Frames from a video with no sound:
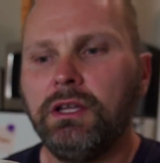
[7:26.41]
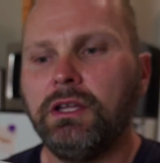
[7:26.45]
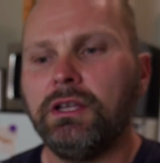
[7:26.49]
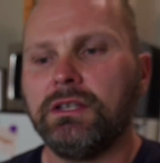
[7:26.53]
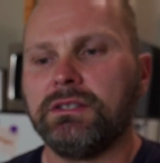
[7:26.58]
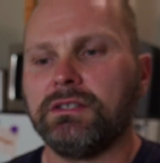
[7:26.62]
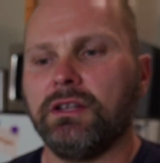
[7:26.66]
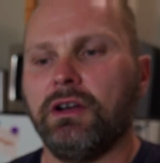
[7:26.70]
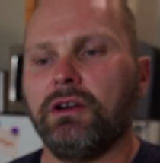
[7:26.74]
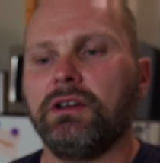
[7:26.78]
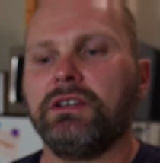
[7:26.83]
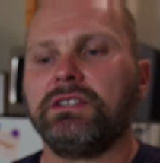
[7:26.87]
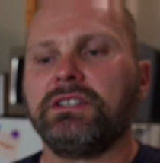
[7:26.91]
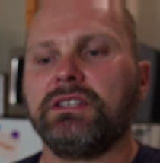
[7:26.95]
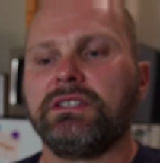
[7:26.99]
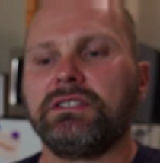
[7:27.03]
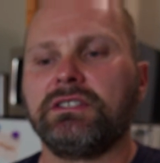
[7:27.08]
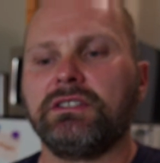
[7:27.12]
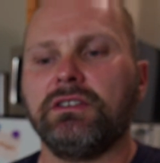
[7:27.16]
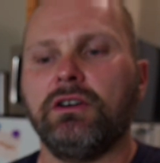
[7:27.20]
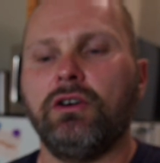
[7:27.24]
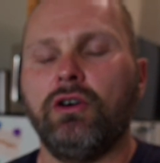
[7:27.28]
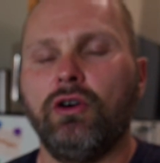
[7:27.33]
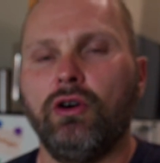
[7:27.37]
as long as it's
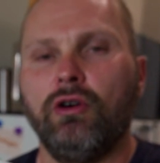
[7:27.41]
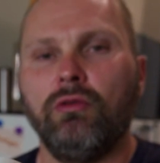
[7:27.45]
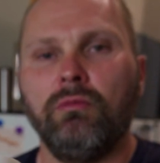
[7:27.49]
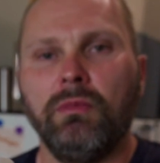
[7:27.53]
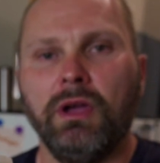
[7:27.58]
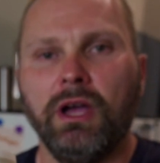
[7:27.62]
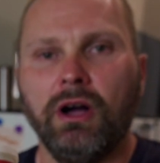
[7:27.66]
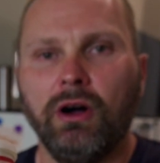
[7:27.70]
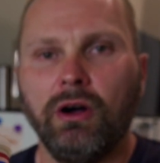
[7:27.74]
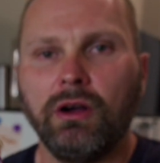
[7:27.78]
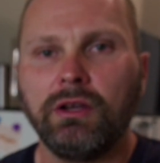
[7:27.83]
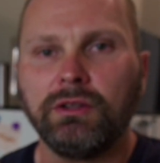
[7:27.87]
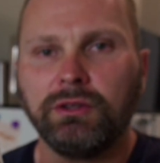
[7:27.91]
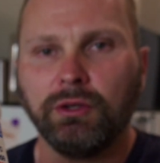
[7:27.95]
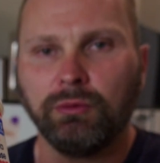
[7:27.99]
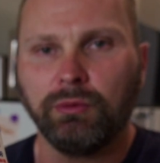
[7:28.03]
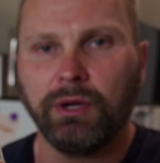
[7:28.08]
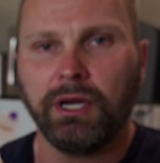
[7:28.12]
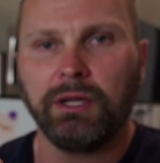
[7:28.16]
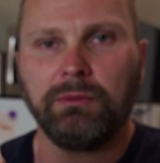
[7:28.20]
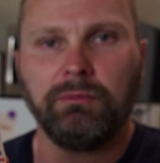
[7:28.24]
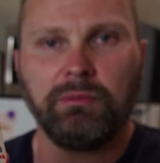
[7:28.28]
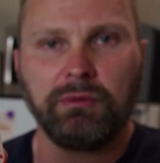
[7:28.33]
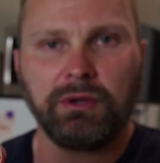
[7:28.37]
the whole milk, the
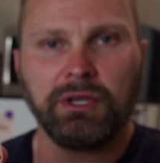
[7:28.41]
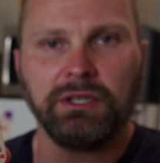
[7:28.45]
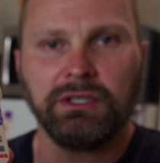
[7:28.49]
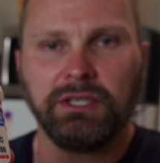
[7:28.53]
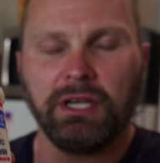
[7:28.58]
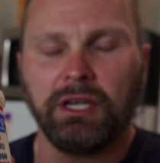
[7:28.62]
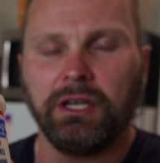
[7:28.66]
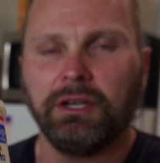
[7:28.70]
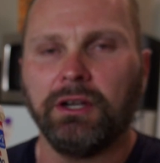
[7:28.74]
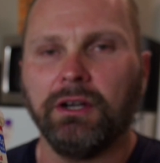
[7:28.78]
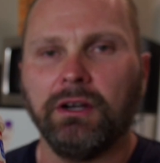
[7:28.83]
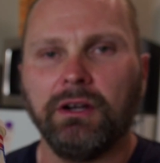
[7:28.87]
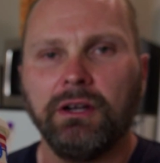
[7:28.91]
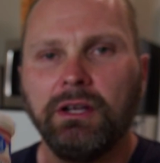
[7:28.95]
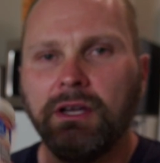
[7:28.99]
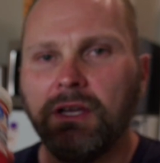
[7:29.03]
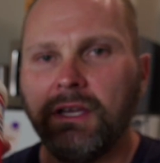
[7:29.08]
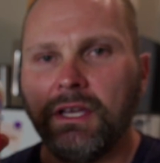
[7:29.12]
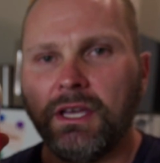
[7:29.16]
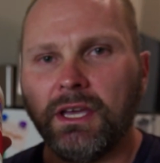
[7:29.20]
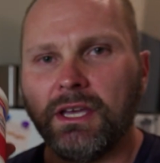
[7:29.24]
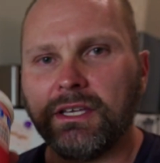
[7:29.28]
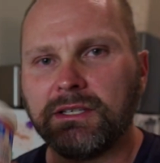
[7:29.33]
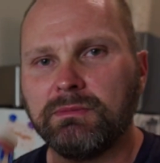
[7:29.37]
red container,
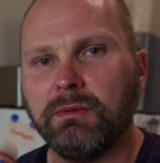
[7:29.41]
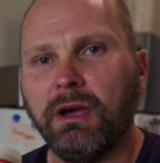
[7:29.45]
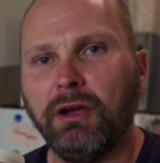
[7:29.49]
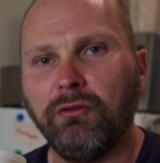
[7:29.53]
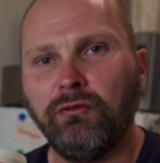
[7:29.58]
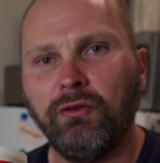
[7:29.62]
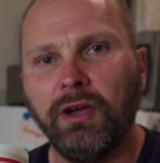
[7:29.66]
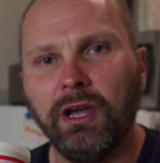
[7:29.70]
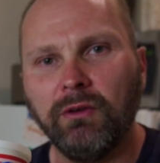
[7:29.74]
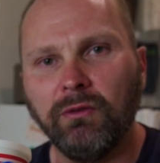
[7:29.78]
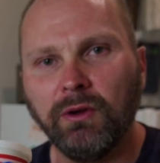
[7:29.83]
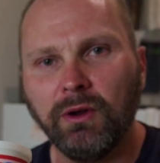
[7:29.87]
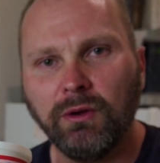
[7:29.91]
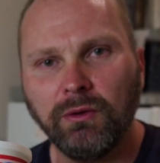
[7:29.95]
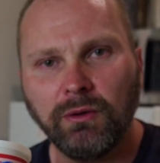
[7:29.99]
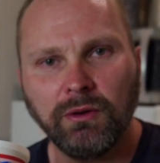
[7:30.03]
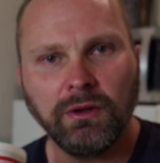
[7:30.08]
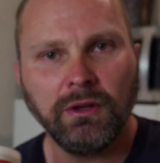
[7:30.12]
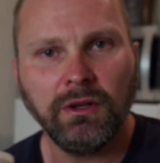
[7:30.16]
is my favorite.